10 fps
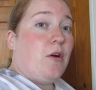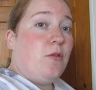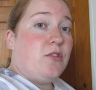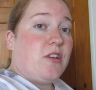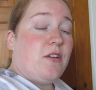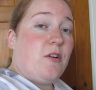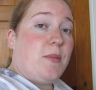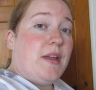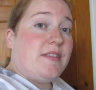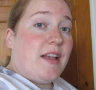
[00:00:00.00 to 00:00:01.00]
Also, there'll
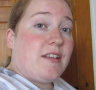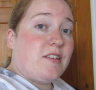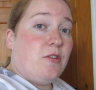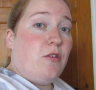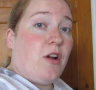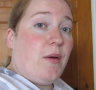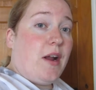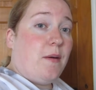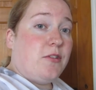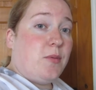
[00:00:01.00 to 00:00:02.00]
be a desk tour
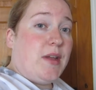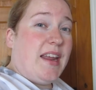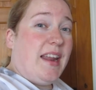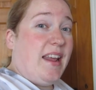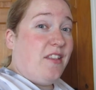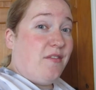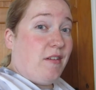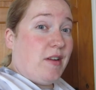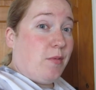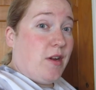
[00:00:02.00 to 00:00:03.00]
going up this weekend. It is
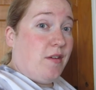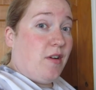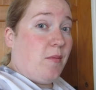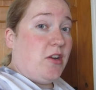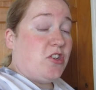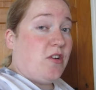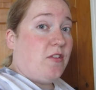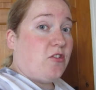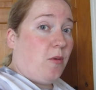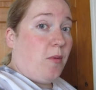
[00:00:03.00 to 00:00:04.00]
very brief and I'm only showing
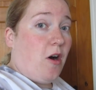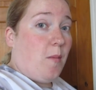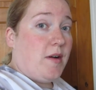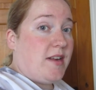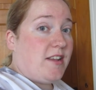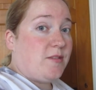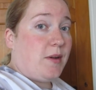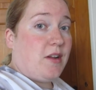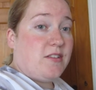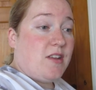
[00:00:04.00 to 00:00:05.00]
the top part of my desk
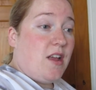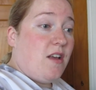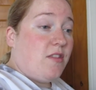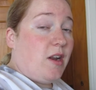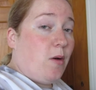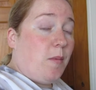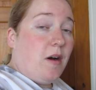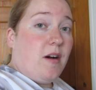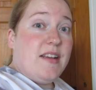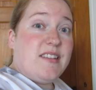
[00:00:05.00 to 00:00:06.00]
because the lower
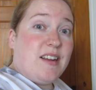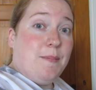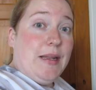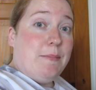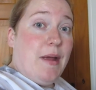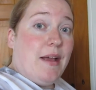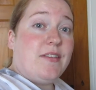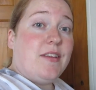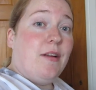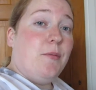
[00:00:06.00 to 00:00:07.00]
part is a complete
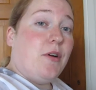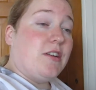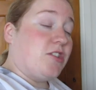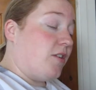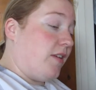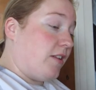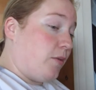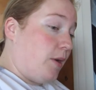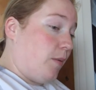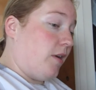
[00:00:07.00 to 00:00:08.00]
mess and I'm not going to show that
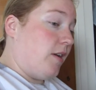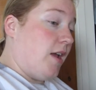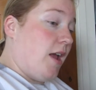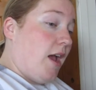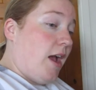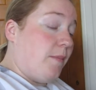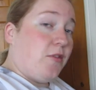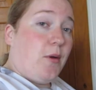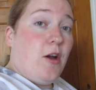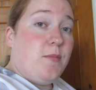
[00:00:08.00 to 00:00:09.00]
to anyone. Um,
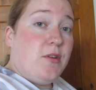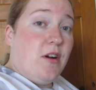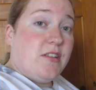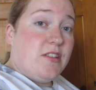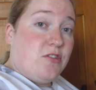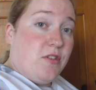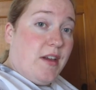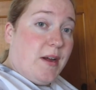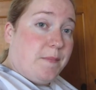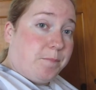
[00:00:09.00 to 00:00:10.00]
so I hope you guys enjoy
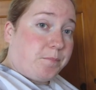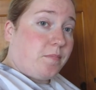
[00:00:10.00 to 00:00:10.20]
that.